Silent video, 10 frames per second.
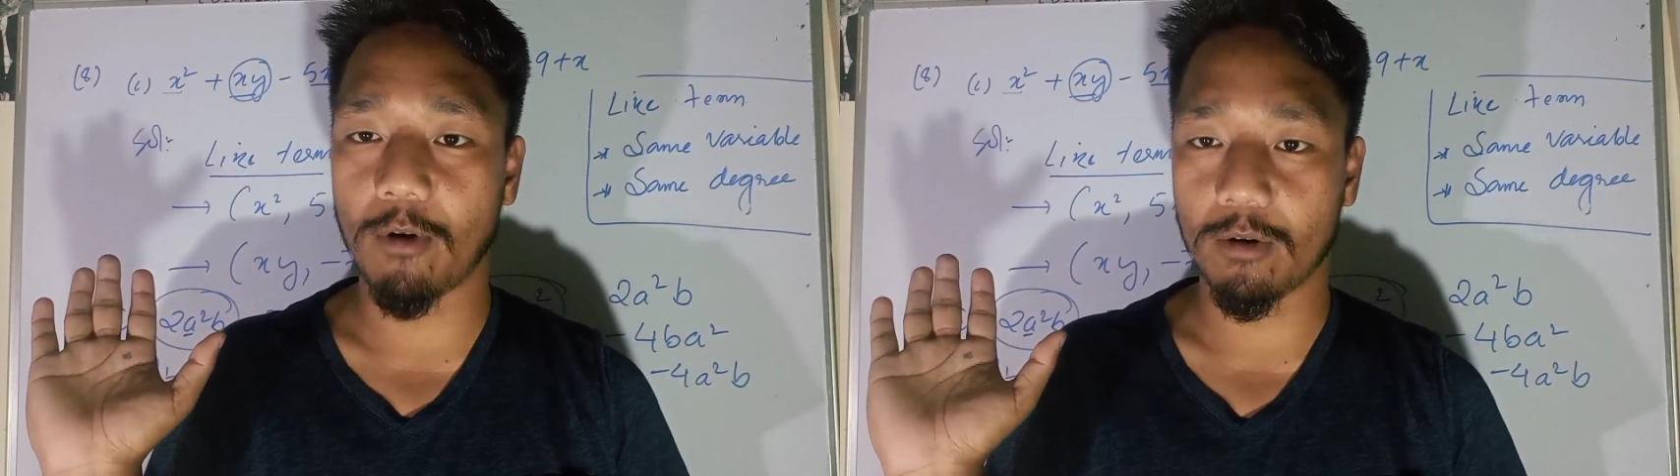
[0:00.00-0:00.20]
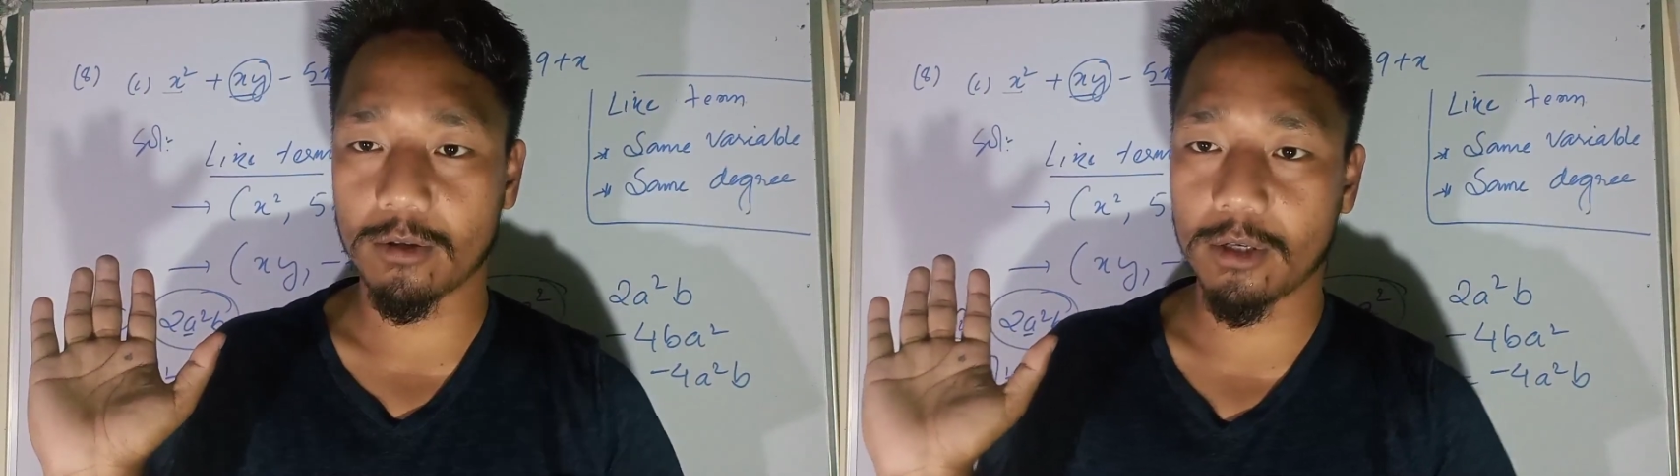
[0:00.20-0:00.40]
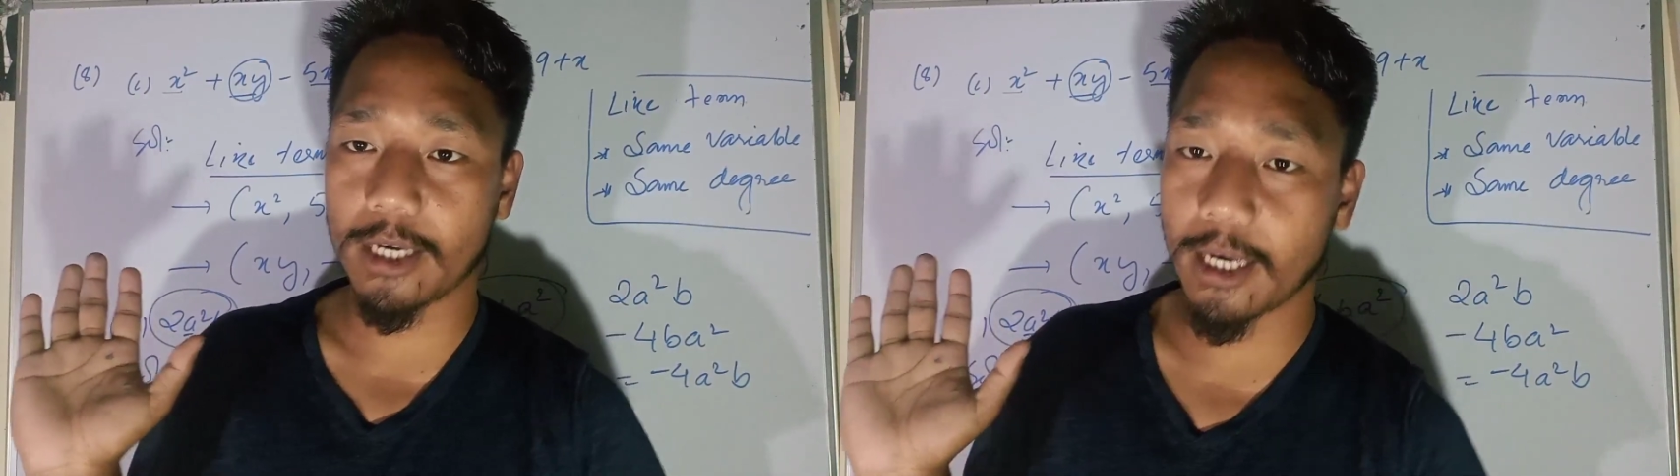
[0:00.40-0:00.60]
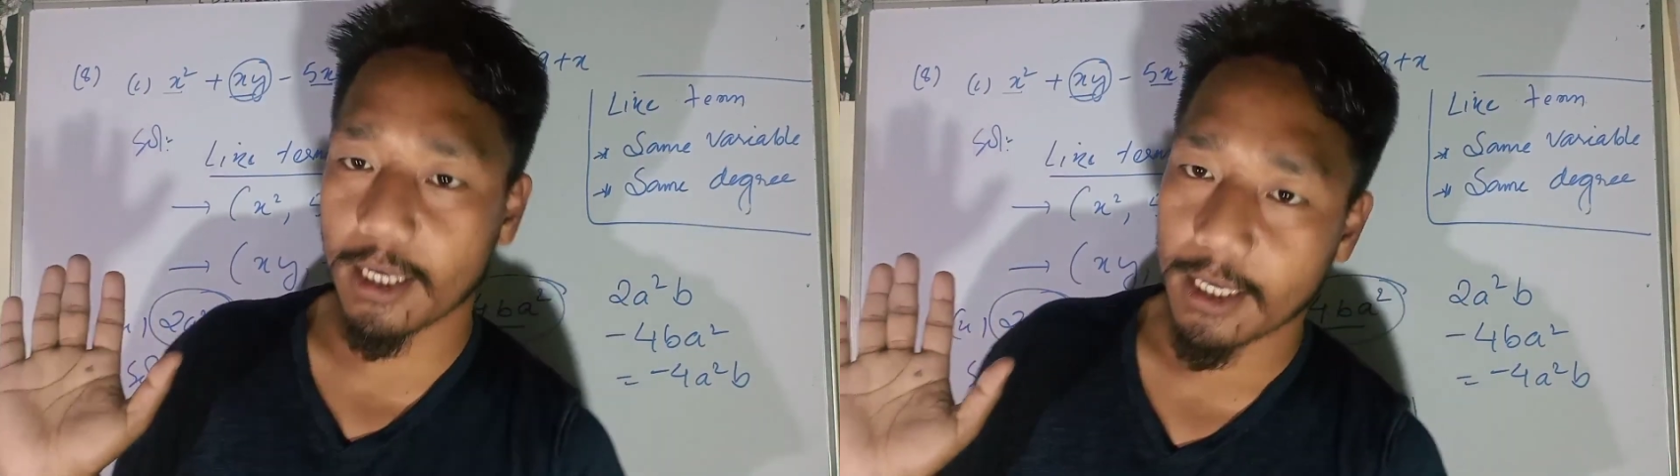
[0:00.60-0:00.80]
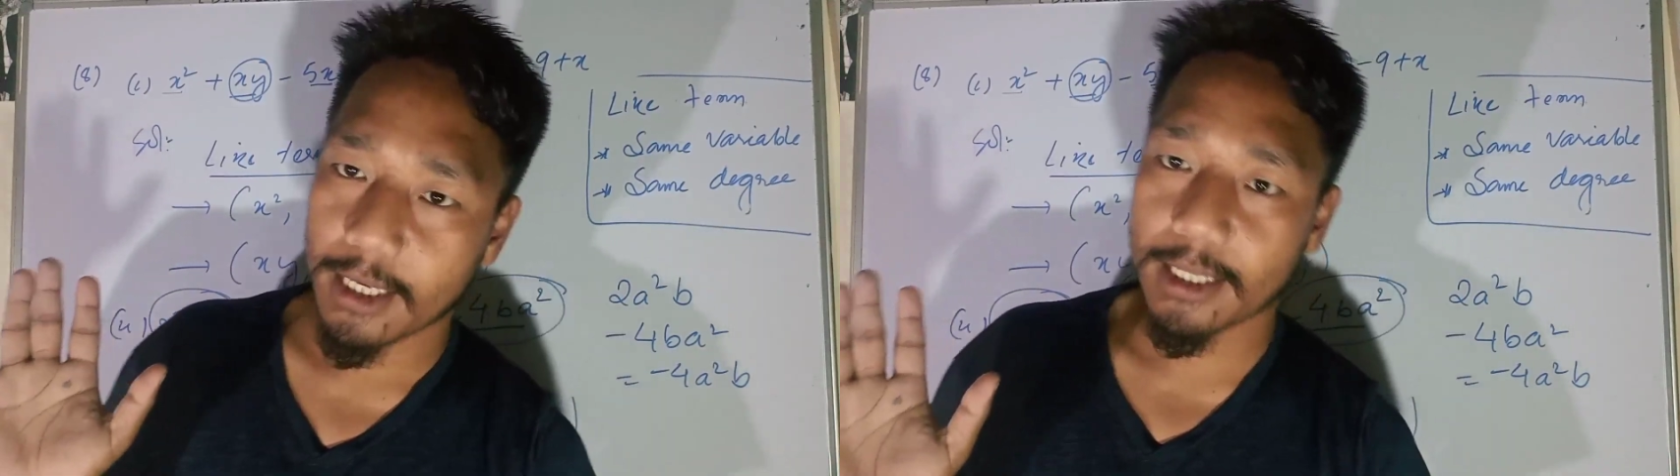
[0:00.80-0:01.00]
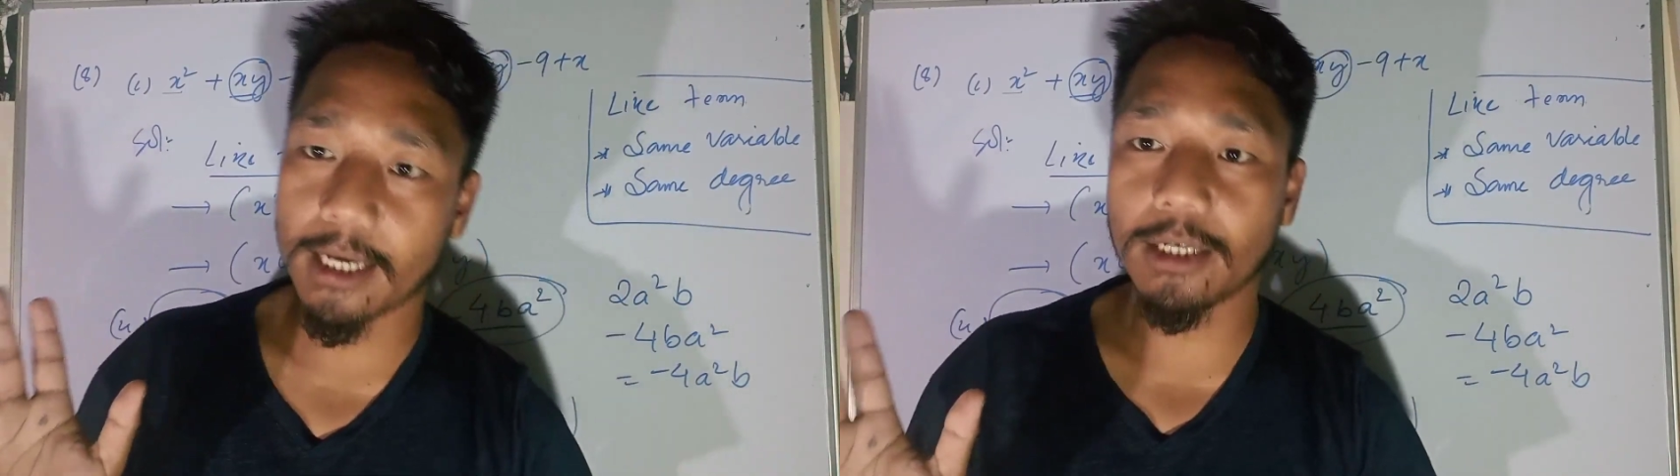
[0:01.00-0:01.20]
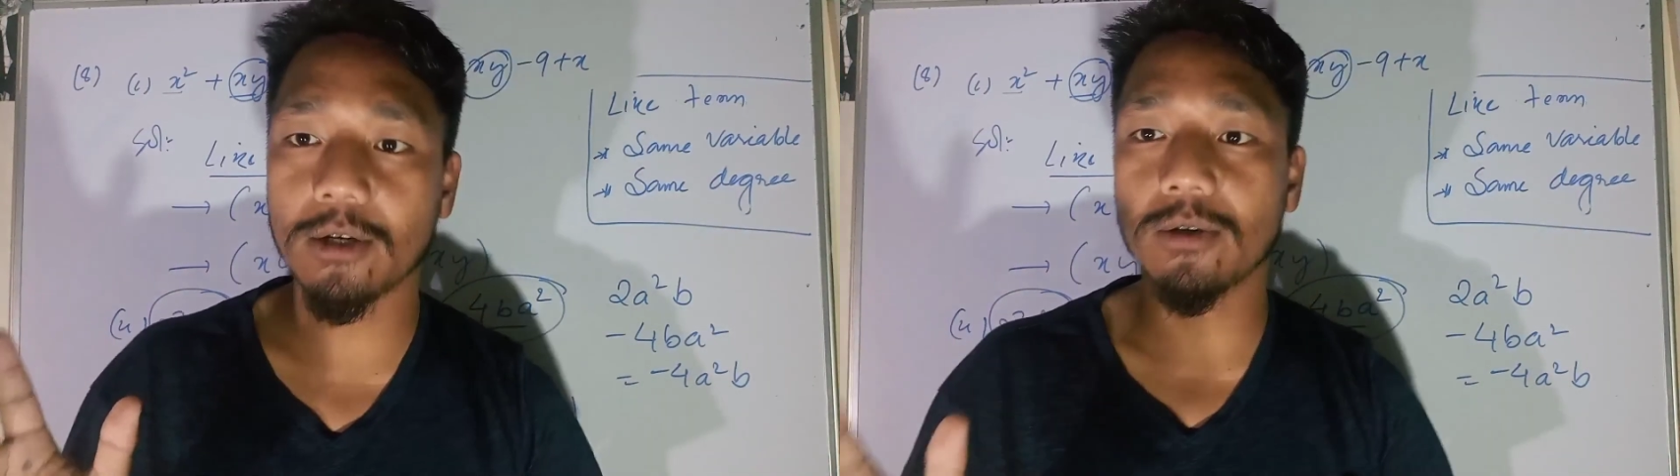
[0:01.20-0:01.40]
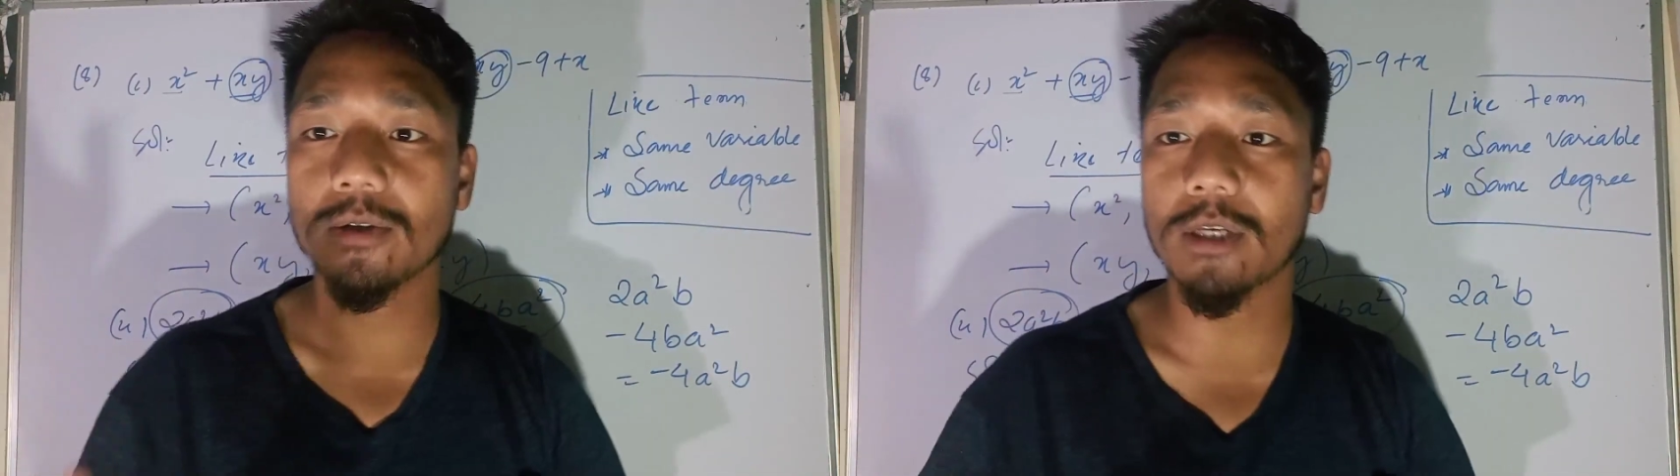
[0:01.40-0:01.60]
Okay, thank you.
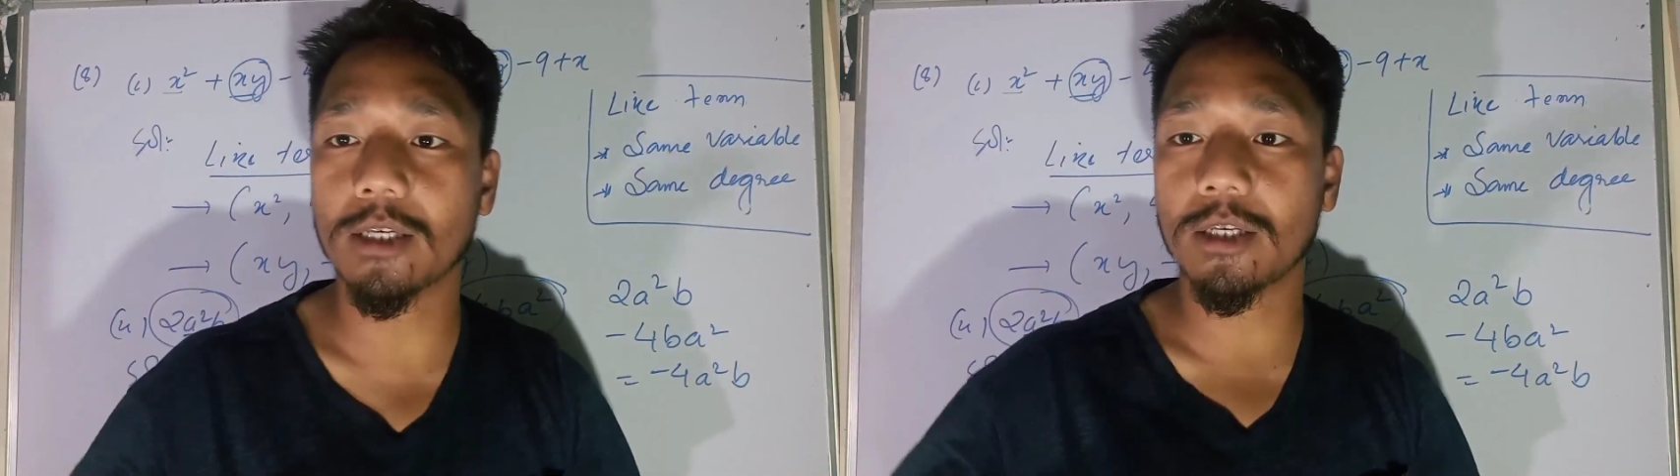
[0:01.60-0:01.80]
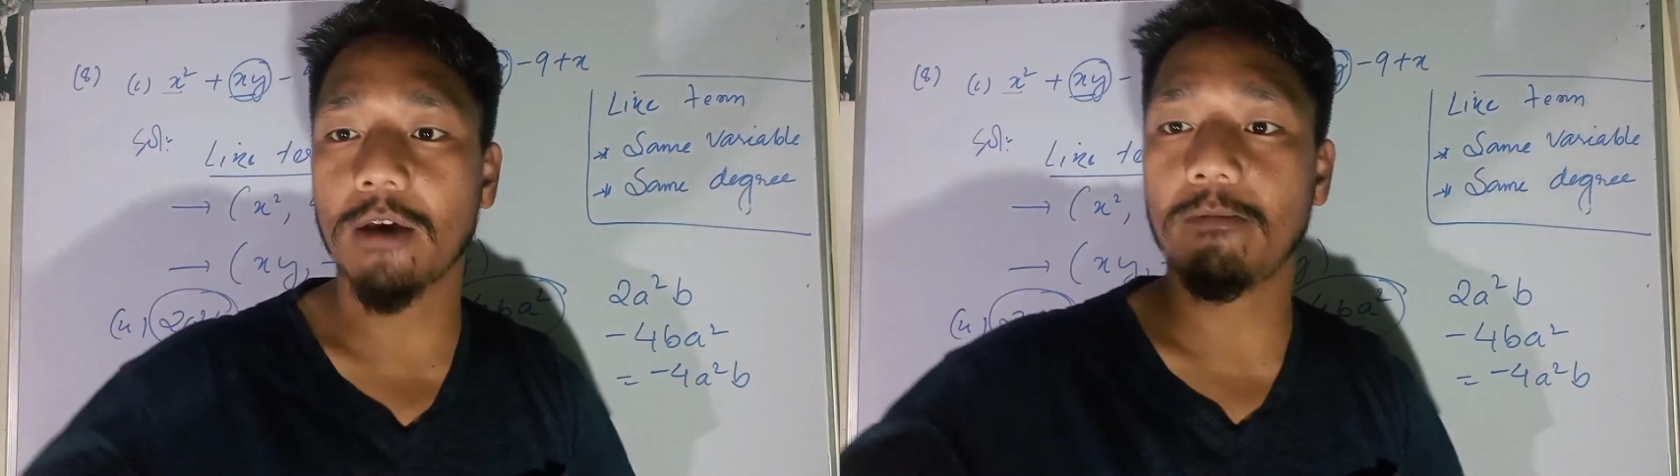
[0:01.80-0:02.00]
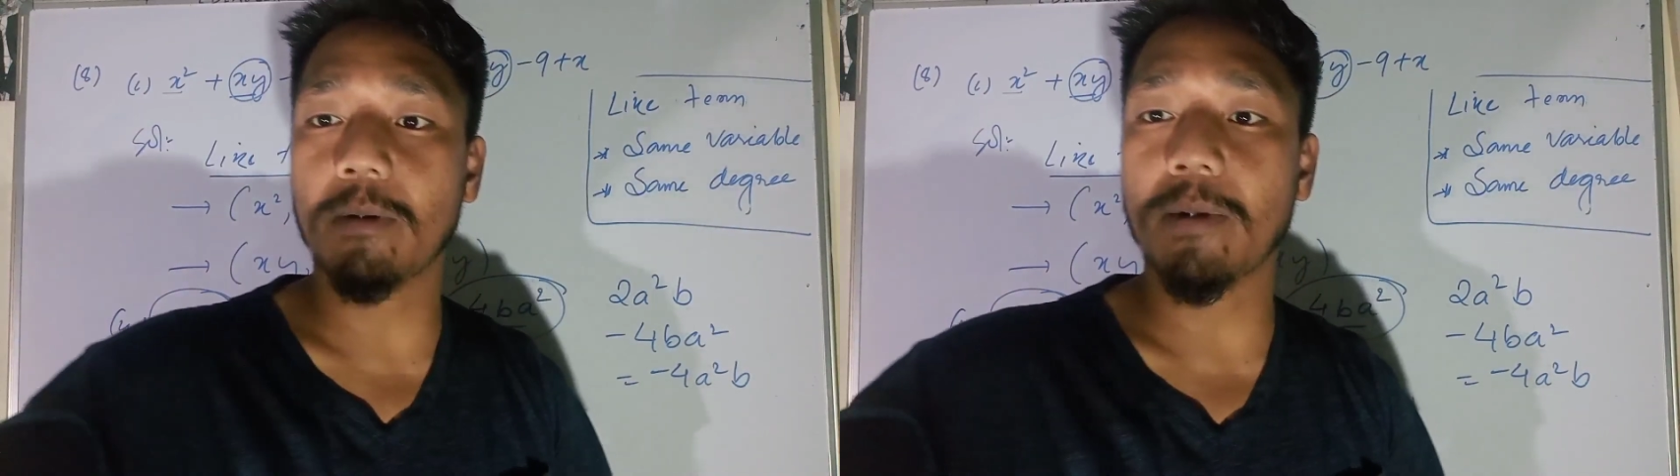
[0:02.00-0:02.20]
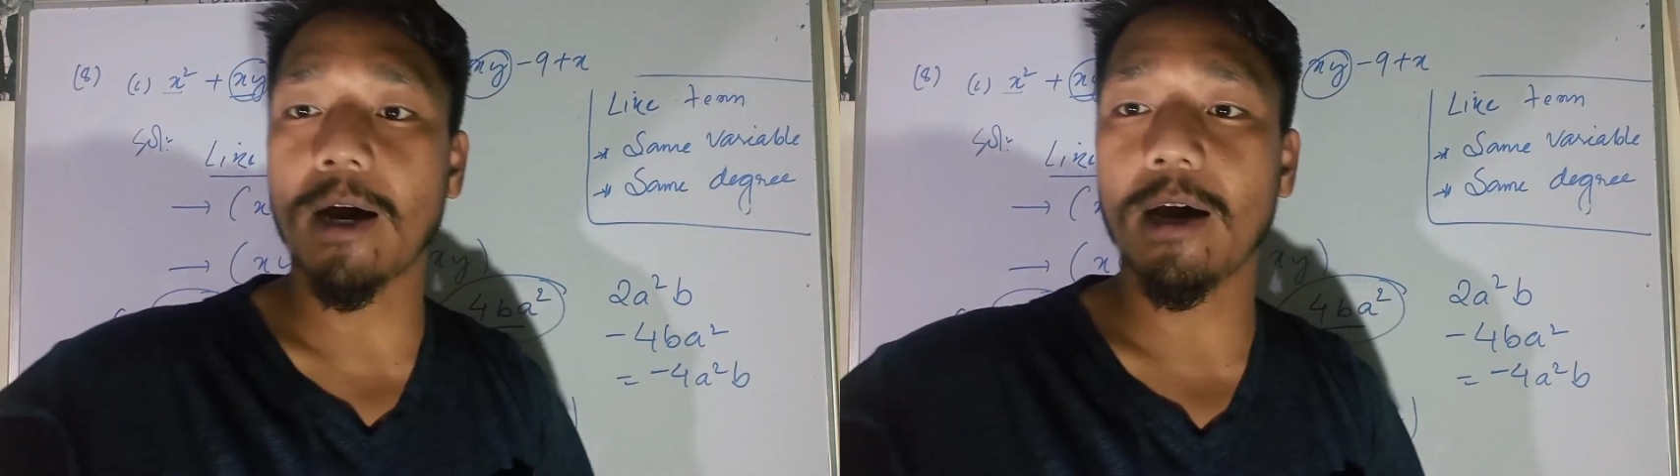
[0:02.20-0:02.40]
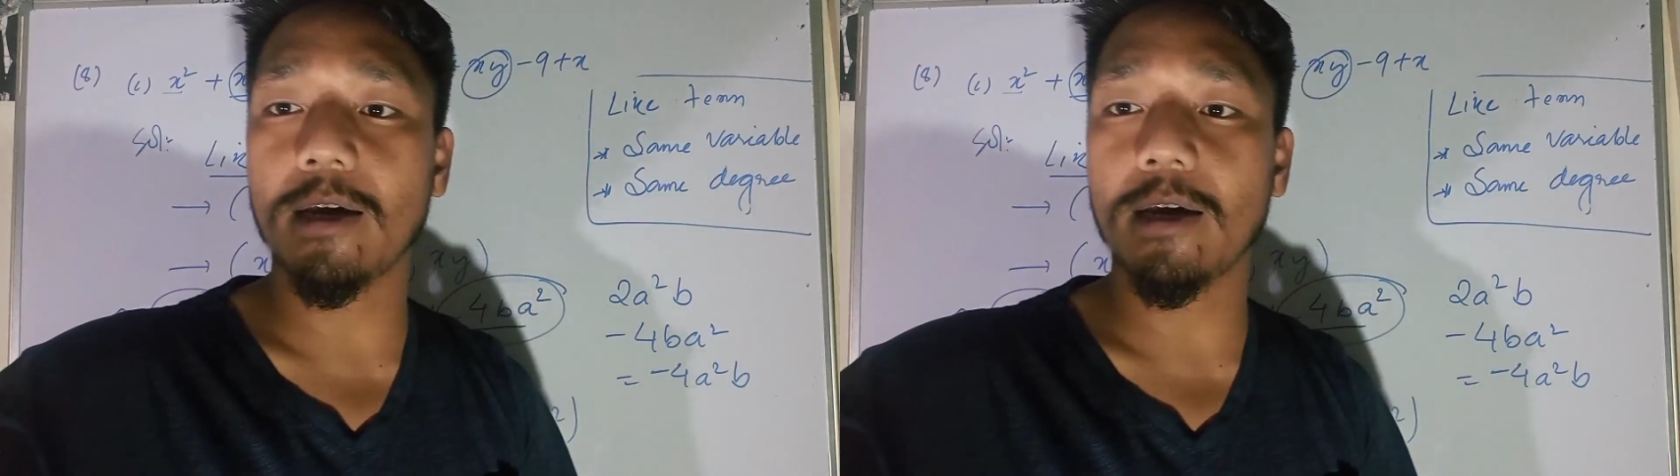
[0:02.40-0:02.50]
Stay safe. Bye bye.